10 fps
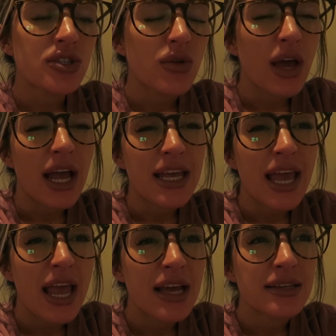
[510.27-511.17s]
So like I
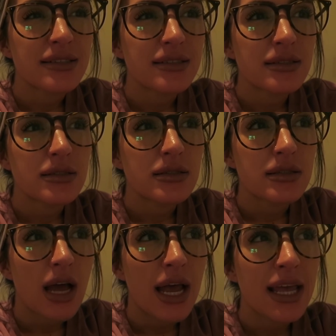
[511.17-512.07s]
can't
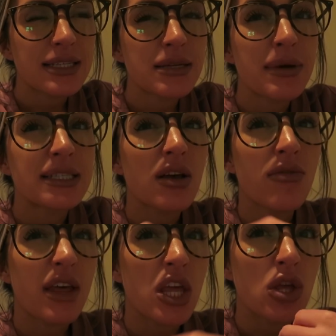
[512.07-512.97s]
see
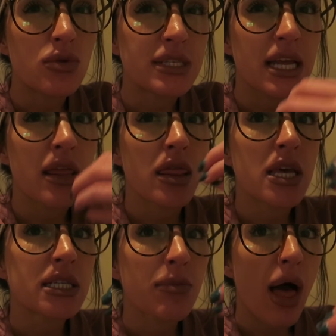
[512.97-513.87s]
myself like using
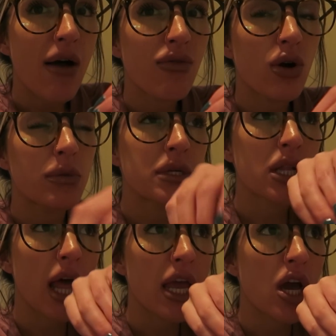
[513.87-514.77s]
this platform to
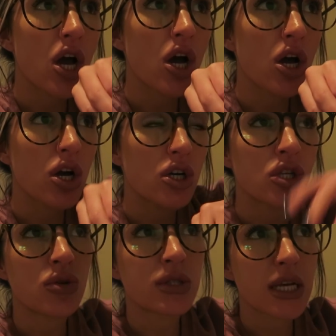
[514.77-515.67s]
like
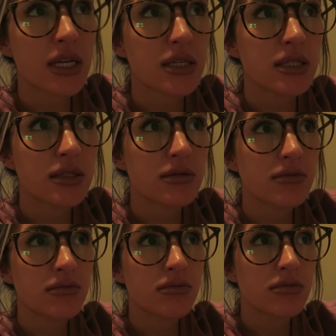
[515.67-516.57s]
use
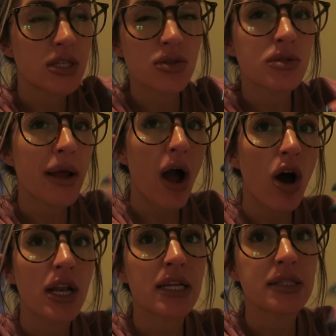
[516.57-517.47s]
my
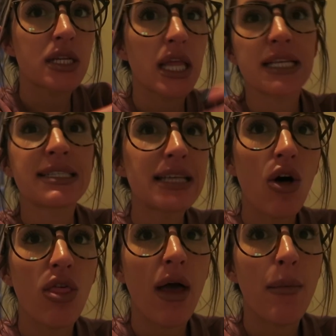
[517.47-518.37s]
audience to like
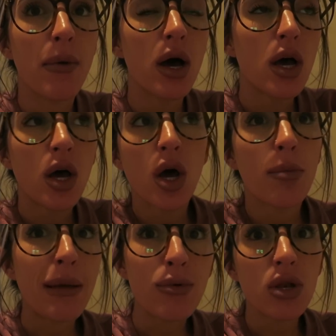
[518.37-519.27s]
sell them
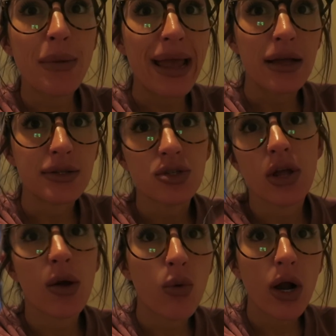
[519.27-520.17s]
my booty bands or
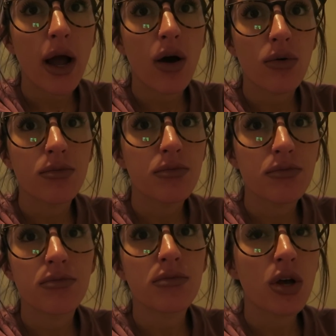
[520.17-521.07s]
like workout
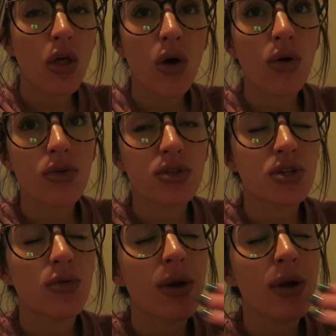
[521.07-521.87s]
clothes or